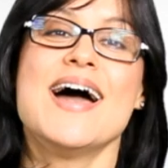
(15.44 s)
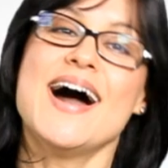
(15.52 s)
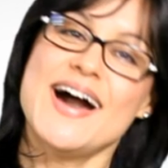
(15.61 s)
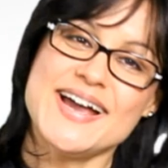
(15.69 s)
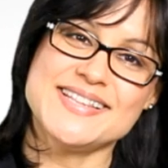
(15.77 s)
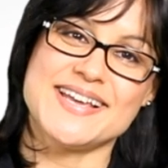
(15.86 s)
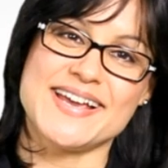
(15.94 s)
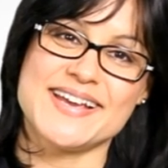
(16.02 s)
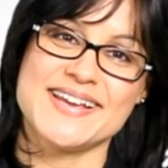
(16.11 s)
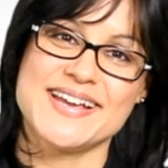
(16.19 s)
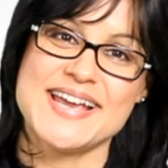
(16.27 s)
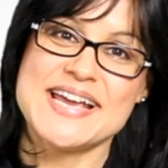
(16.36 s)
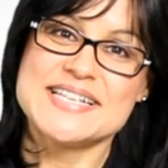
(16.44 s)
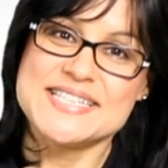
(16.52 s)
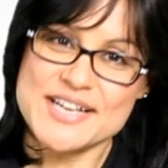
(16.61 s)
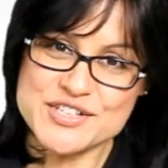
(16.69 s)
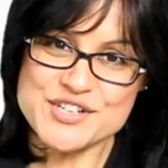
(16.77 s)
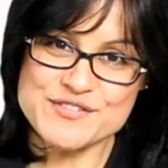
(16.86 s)
Hi there!
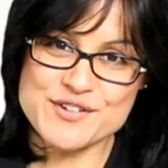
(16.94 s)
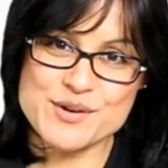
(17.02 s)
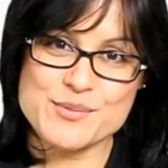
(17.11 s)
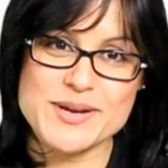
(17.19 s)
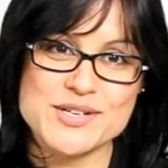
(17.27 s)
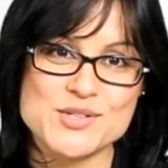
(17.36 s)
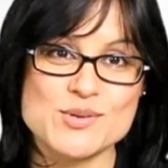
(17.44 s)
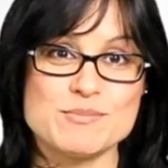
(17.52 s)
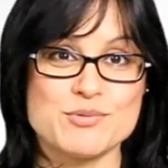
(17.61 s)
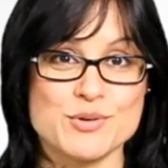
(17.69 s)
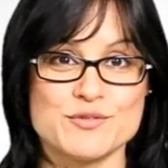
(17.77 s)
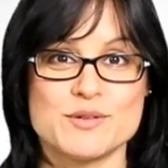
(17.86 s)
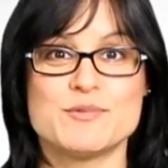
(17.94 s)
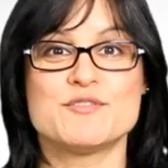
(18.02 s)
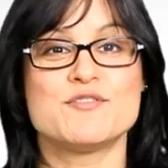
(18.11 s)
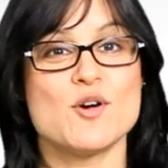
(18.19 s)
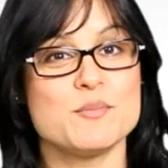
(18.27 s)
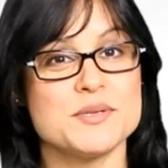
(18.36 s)
Searching for a way to improve the
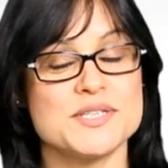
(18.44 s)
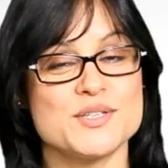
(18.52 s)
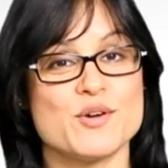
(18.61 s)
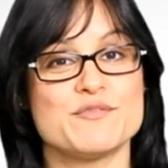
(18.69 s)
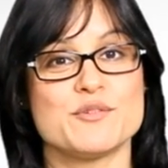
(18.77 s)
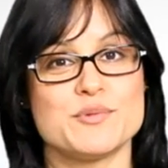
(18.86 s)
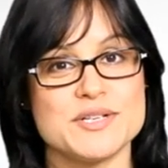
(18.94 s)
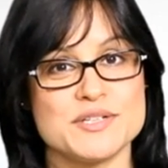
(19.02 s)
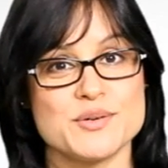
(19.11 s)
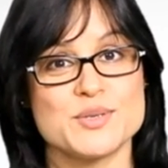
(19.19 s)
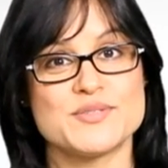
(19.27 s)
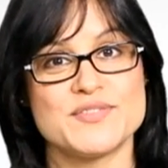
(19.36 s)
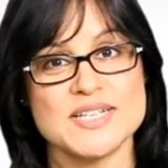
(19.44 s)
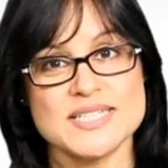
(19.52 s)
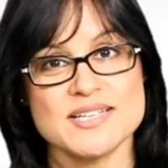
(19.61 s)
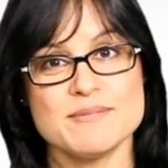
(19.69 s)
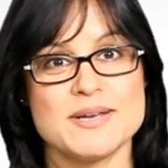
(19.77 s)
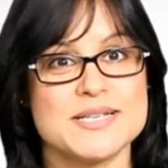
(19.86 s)
performance of your Windows
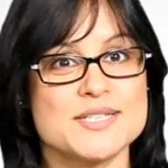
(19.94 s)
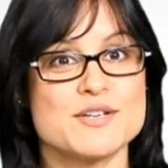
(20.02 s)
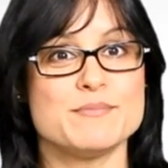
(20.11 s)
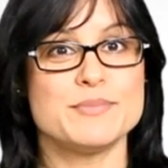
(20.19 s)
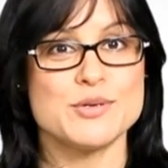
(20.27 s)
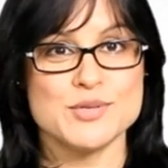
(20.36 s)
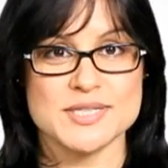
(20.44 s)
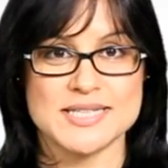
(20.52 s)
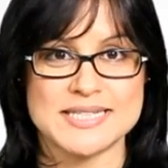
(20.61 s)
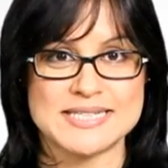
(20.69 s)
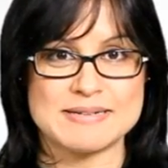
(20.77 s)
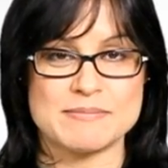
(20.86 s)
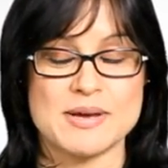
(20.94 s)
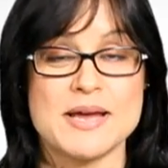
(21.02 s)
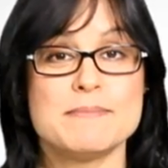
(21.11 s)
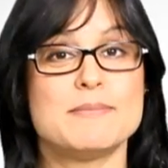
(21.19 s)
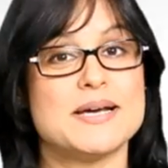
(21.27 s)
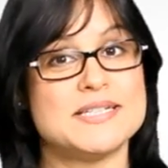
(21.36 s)
Vista-based computer
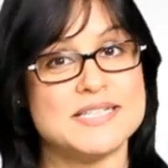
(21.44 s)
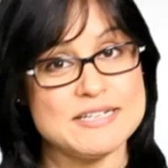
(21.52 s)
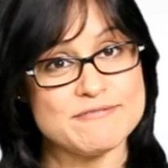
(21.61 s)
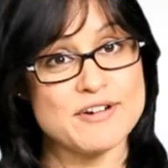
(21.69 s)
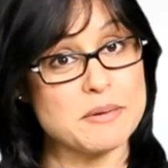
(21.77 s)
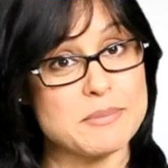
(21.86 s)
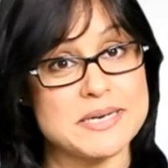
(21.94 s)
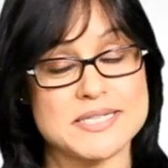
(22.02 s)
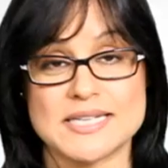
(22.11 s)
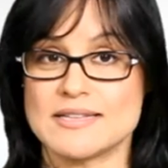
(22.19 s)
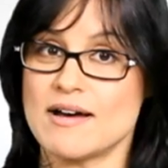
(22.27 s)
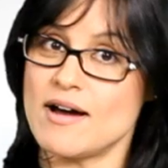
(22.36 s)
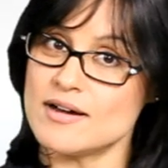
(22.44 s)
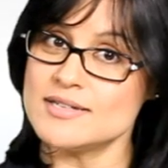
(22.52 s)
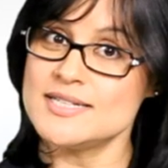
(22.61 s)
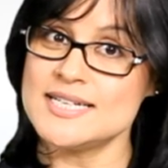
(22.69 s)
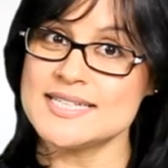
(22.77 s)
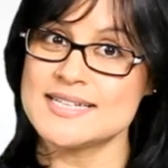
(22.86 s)
system by defragmenting the hard
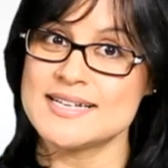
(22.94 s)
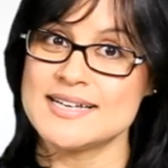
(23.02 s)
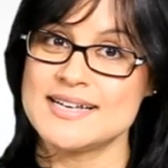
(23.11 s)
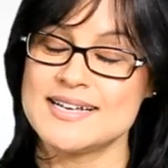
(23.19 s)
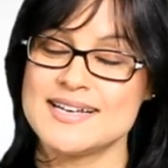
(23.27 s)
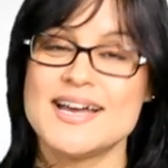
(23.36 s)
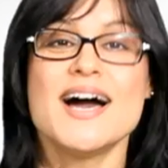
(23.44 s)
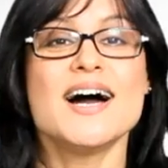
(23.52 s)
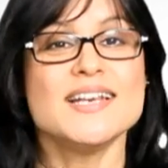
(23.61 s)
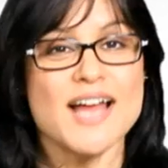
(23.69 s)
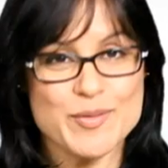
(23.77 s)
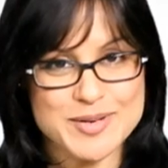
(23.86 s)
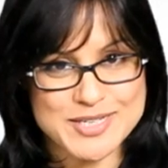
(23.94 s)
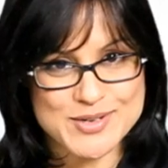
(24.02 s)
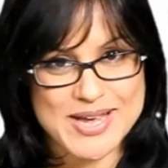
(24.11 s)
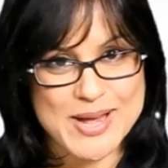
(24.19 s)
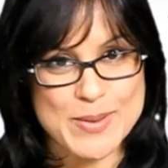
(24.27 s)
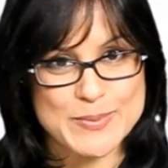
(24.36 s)
disk? Allow me to
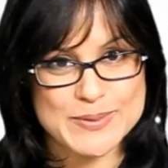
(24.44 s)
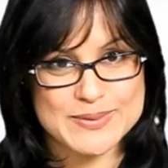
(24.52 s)
help.